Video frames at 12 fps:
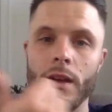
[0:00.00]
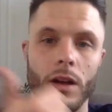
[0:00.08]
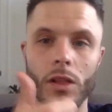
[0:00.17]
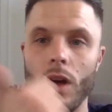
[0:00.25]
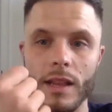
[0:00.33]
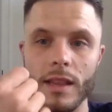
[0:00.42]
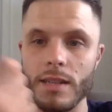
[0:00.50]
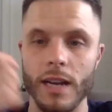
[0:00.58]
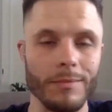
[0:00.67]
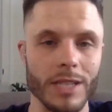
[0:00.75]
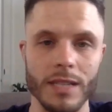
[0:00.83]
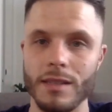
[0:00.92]
A lot of the
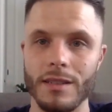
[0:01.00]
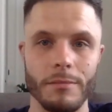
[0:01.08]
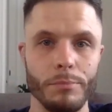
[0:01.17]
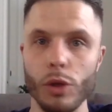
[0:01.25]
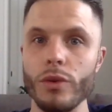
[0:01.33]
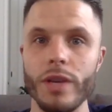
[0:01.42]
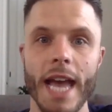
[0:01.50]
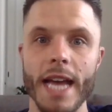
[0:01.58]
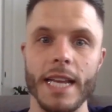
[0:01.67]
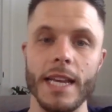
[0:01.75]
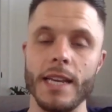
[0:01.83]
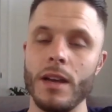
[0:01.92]
times this is a Blue
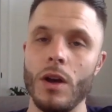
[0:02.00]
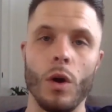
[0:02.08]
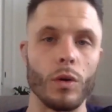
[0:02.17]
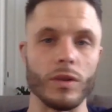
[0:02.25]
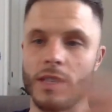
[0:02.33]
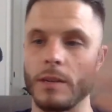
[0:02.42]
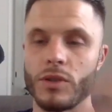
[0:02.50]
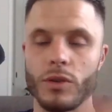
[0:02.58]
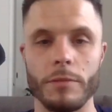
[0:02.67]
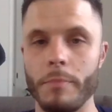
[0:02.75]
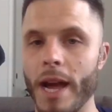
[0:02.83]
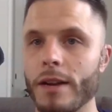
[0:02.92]
Yeti or some
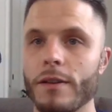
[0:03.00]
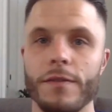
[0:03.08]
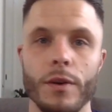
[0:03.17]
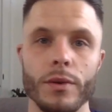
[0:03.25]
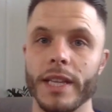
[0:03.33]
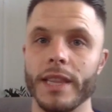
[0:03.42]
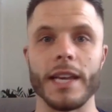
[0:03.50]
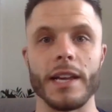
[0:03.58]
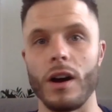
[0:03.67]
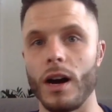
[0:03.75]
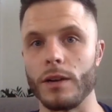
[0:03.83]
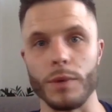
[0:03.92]
sort of microphone that they
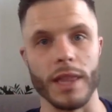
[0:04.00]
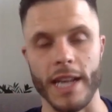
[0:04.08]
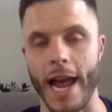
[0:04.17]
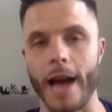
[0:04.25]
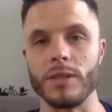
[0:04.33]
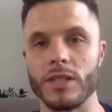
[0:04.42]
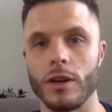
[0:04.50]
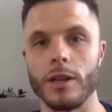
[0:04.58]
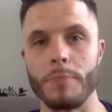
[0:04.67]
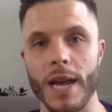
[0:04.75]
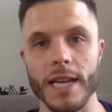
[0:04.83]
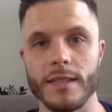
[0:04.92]
got with an
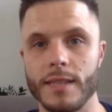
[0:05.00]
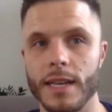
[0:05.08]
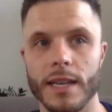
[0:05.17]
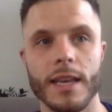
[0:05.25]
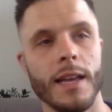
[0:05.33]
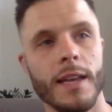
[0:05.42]
Amazon Basic.